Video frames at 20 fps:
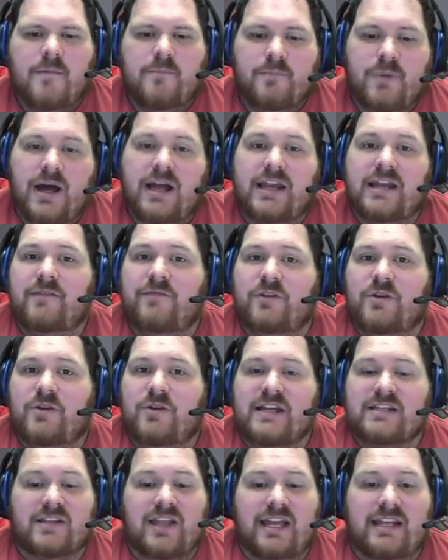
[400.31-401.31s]
But if you
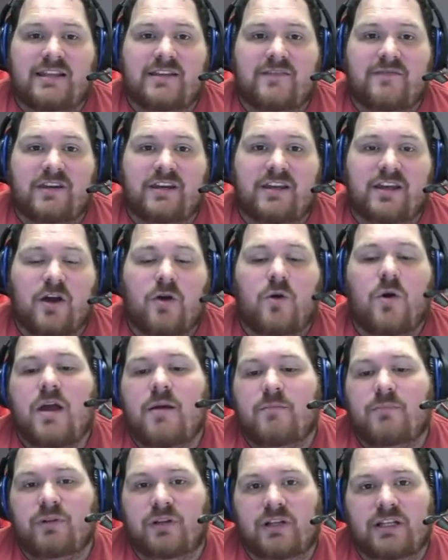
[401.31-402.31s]
guys like the video,
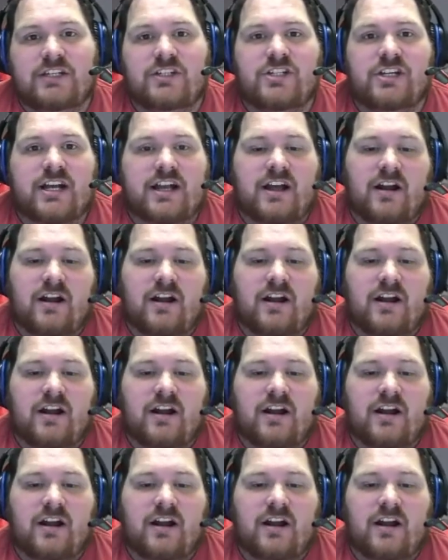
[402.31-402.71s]
please check